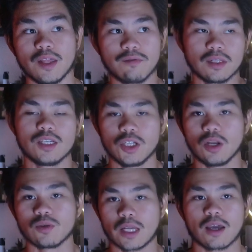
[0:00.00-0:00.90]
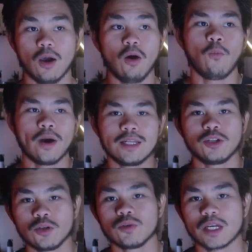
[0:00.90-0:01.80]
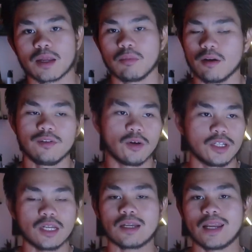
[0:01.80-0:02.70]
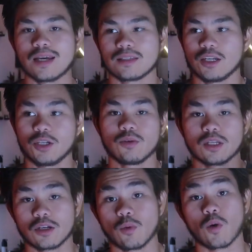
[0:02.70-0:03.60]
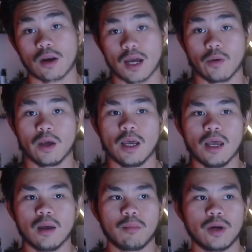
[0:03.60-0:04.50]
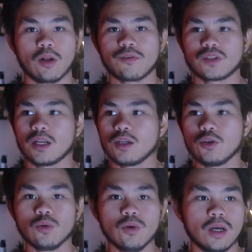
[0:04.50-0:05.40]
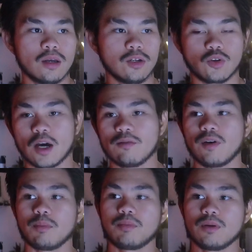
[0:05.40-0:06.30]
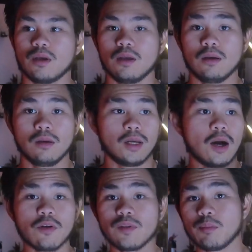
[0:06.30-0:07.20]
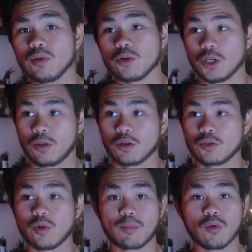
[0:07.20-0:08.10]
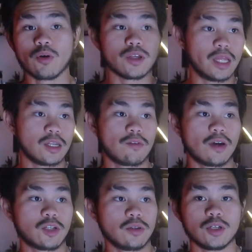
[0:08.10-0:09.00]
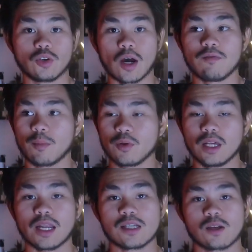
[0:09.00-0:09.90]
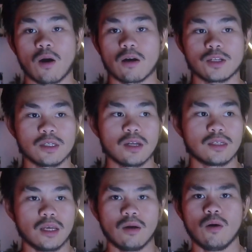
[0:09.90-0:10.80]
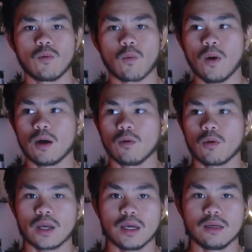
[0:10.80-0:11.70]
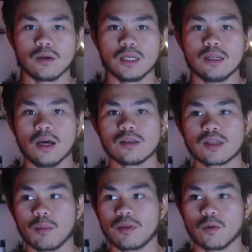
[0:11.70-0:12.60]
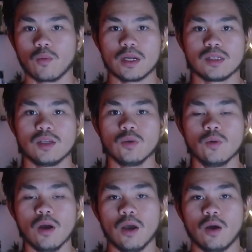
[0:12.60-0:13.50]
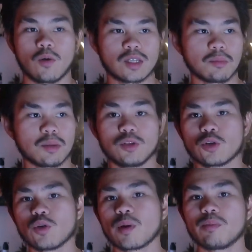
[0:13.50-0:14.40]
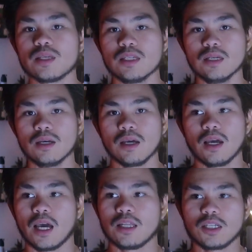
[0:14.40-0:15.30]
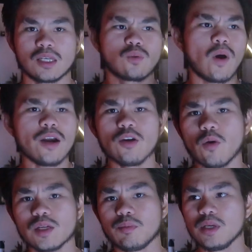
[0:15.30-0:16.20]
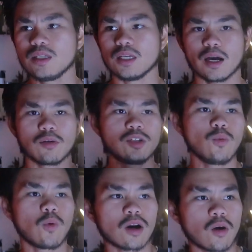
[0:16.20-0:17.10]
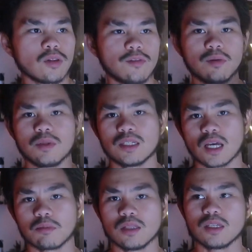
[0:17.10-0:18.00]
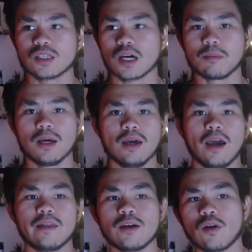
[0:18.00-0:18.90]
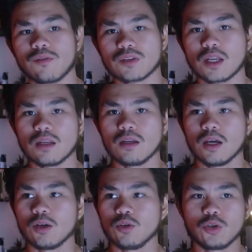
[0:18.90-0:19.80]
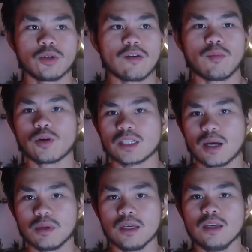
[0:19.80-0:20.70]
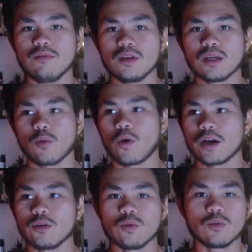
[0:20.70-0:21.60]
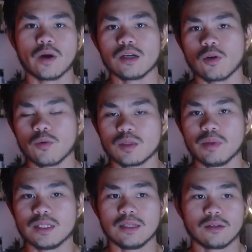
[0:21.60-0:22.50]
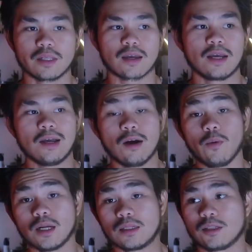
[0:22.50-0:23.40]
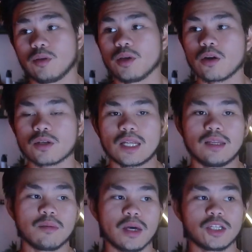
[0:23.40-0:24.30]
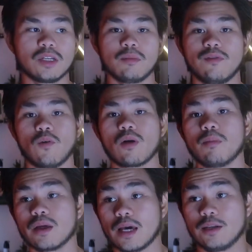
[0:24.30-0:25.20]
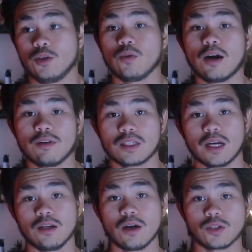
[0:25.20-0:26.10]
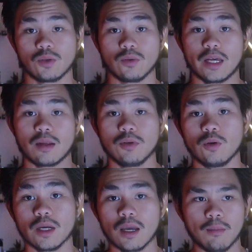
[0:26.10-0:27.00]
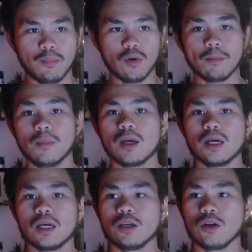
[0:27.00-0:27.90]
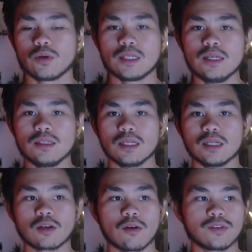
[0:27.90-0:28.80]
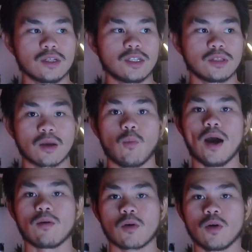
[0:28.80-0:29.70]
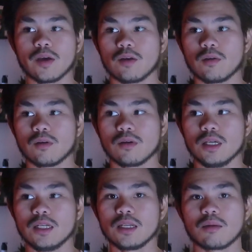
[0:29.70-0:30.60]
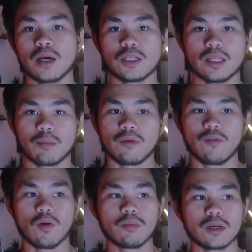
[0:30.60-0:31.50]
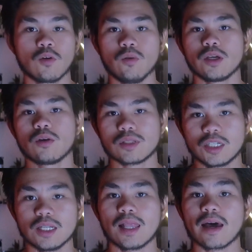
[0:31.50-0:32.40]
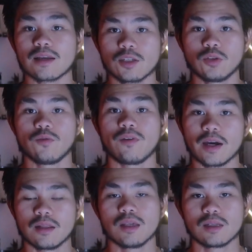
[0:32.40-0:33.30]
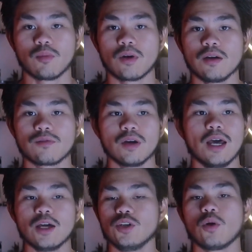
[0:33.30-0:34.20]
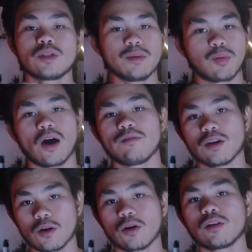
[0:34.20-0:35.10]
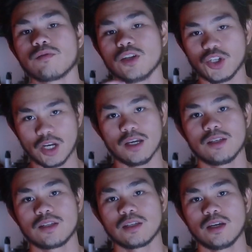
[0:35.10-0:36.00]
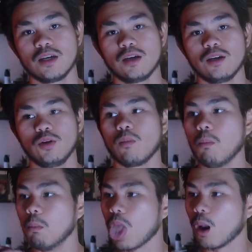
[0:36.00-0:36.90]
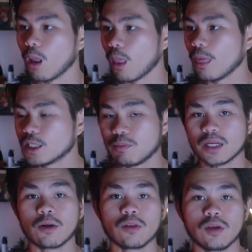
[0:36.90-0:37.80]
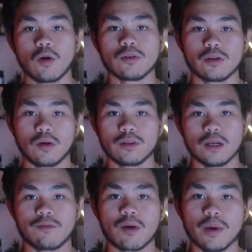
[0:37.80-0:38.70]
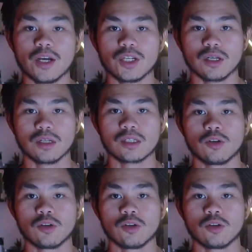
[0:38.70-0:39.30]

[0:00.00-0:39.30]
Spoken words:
Definitely she knows like, oh, what did you do to get buff? No, she's not gonna ask that. She knows that you can work out. But all of a sudden you drive up out of the blue. She thought you were poor. Then you eventually drive up with a nice car. She's gonna say, oh, wow, okay. He does something. What does he do? Or sometimes you're super busy. And then she says, why are you always busy? I thought you work only from this time to this time. And then all of a sudden, you should have more time in the evening. Why are you always busy? And you're like, well, to be honest, I didn't mention it before, but I do have a side hustle that I'm doing. Boom! You know, it's easy. So all of a sudden, she's like, wow, Kui, he didn't mention that before, but cool. You know, she likes to find things more out for her. Don't deprive the girl of the chase. Don't spit out all the information.